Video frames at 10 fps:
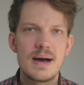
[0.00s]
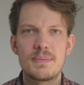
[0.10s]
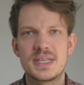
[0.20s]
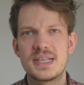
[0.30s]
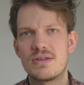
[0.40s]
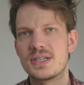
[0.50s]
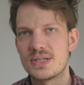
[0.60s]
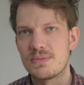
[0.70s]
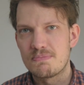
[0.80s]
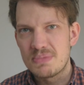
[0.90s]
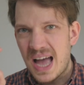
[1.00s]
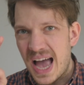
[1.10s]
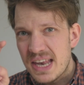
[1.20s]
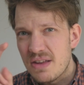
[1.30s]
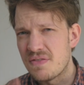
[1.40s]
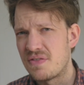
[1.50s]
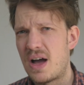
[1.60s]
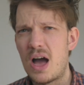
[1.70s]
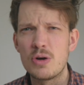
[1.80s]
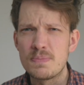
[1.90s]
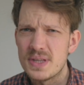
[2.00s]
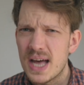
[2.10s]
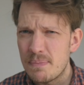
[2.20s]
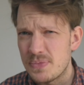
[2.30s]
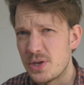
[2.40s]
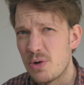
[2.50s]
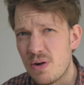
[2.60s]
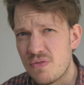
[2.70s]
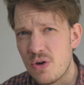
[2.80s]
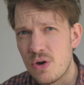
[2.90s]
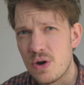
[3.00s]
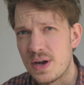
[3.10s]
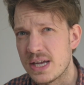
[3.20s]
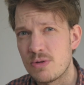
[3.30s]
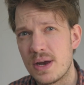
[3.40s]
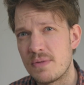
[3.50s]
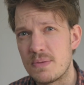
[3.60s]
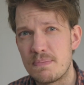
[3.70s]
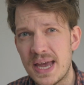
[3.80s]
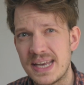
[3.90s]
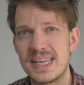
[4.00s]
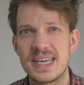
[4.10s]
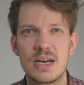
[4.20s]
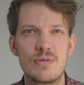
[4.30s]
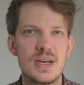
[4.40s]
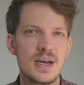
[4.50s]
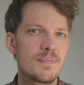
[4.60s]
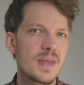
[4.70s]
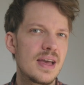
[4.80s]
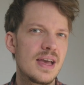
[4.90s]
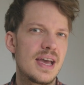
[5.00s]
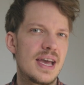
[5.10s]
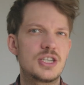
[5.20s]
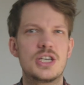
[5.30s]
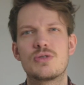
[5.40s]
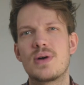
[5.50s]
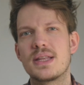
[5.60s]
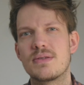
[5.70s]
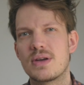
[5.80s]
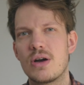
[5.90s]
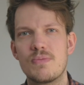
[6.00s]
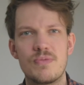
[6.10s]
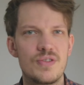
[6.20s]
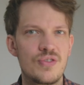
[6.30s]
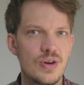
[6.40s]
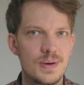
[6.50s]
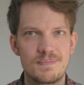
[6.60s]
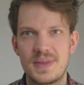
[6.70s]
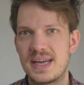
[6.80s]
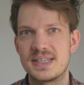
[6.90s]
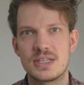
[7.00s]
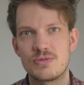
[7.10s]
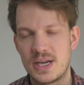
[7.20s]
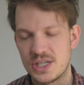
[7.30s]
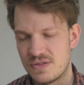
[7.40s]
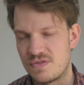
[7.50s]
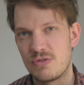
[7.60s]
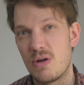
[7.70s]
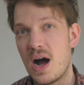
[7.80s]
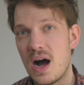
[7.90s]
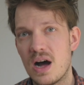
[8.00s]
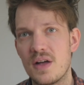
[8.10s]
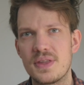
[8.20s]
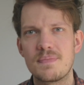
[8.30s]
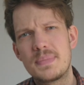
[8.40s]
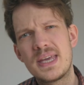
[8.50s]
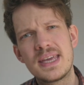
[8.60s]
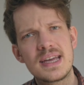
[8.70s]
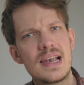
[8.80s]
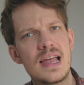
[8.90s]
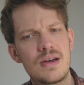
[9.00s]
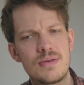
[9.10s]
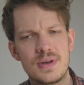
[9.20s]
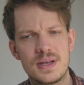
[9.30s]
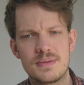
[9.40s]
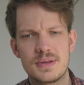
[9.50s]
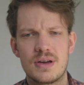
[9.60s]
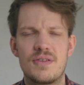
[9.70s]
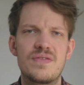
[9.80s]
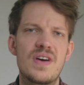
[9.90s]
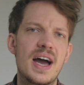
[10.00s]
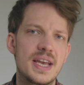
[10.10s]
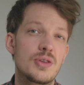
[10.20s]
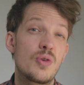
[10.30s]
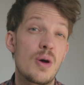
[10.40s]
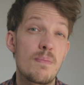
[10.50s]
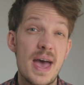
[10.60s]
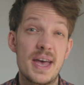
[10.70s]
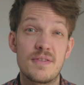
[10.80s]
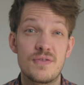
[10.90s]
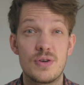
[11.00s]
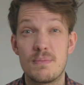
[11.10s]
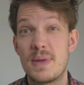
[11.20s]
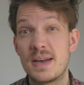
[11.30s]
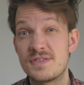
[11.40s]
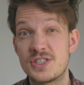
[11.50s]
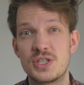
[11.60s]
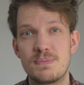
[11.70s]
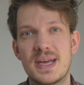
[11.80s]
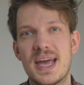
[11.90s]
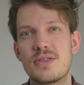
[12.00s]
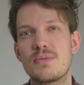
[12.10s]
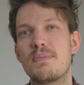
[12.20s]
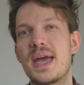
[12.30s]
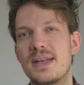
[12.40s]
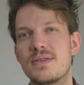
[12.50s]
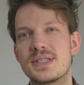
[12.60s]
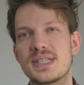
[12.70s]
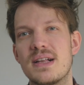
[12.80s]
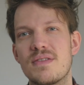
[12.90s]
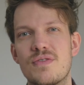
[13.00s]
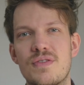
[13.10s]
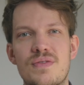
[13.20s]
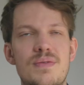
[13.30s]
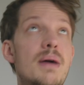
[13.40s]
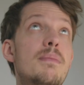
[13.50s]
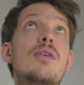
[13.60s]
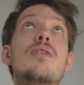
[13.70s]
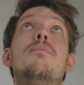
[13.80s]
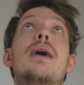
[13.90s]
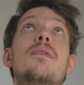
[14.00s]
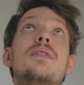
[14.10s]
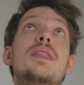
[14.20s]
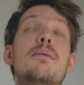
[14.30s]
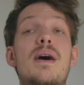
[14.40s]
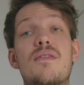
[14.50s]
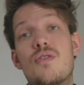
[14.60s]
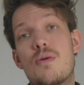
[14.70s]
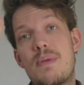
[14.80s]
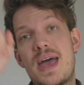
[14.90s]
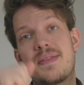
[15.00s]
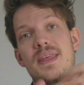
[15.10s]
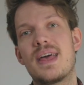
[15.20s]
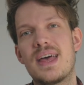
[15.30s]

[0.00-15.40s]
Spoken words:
But it also kind of opened up the door for her incredible painting career as she tried to cope with her dire situation through art. Being alone and confined to her bed for months, she began to paint herself with a mirror mounted above her bed.